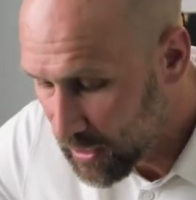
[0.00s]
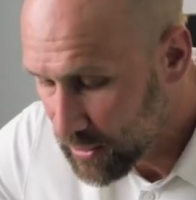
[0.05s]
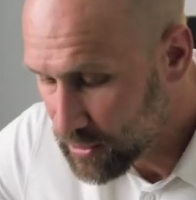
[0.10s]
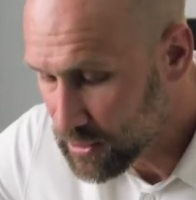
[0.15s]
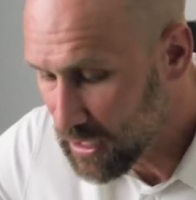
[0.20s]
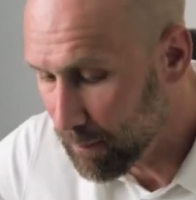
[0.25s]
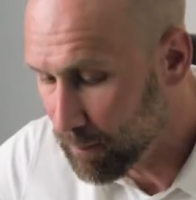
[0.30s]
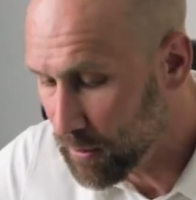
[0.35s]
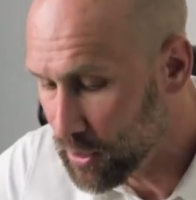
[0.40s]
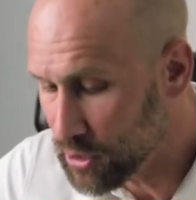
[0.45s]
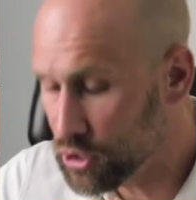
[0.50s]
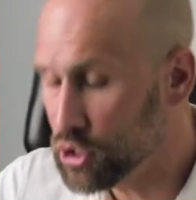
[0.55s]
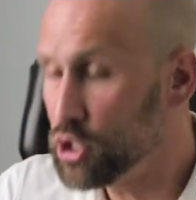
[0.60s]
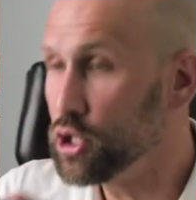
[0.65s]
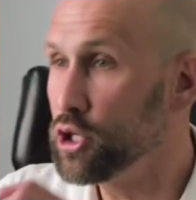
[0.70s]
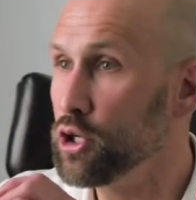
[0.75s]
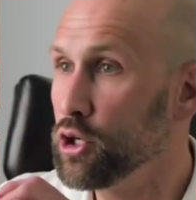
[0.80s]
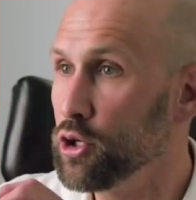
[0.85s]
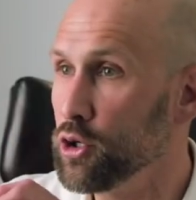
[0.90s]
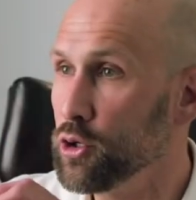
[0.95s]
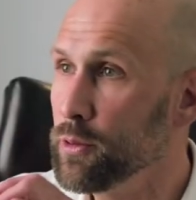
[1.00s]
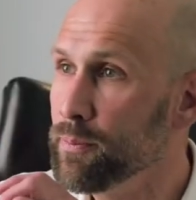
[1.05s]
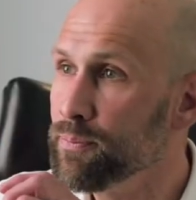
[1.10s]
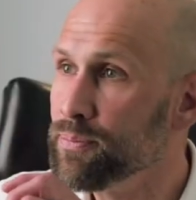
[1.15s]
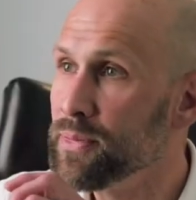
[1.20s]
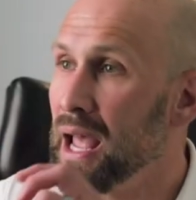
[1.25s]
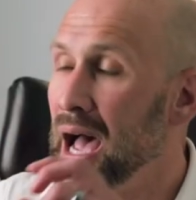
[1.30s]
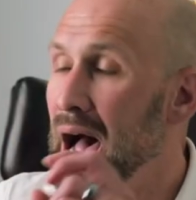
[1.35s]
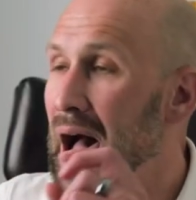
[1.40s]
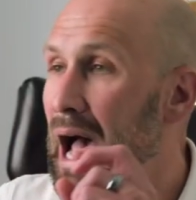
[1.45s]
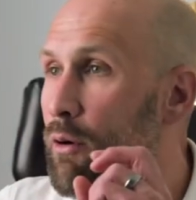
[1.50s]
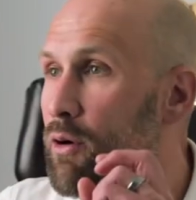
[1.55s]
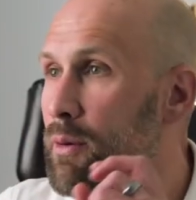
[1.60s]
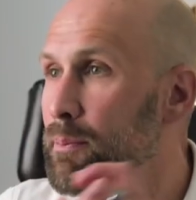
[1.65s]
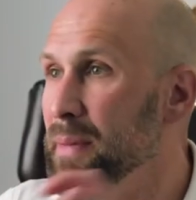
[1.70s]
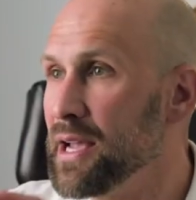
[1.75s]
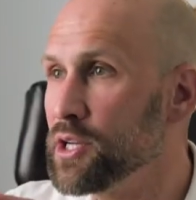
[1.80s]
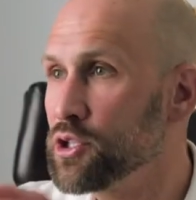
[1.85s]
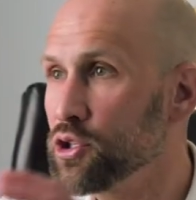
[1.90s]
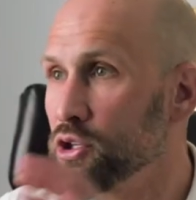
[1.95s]
Number two, I would
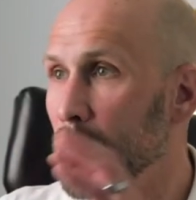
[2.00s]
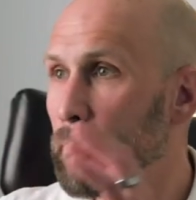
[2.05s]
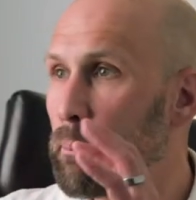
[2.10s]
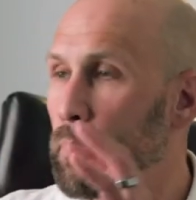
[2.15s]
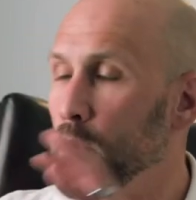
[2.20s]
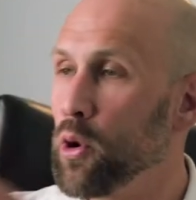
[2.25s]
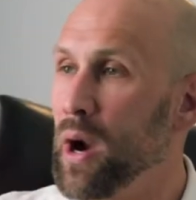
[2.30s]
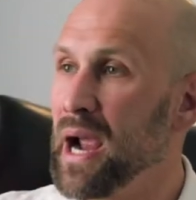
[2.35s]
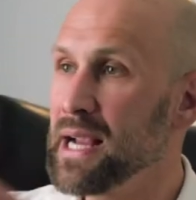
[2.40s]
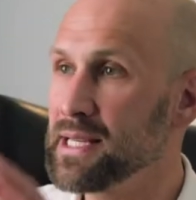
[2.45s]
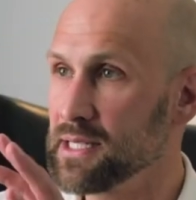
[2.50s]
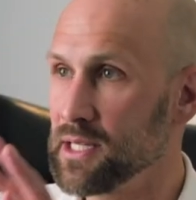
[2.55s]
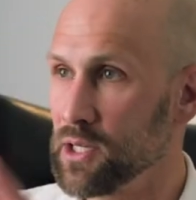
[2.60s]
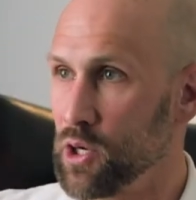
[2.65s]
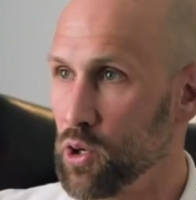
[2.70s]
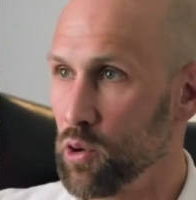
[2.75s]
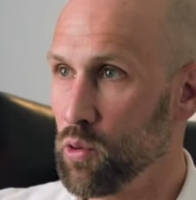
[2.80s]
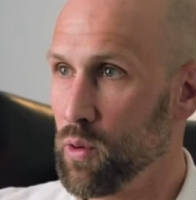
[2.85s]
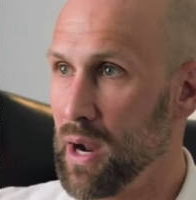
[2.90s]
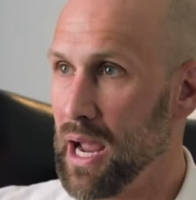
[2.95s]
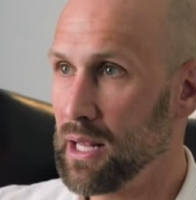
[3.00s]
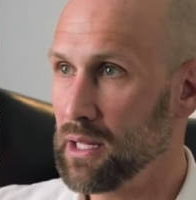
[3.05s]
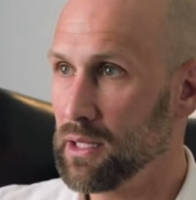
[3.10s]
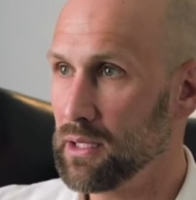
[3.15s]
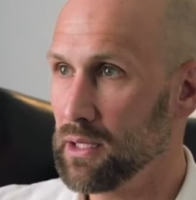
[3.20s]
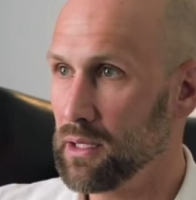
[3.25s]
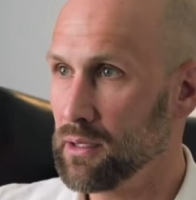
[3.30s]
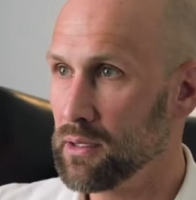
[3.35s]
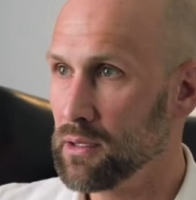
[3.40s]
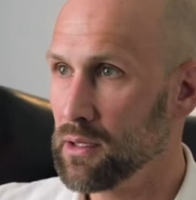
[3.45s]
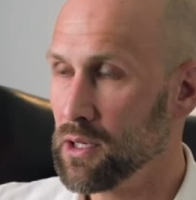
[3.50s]
make sure to price it correctly.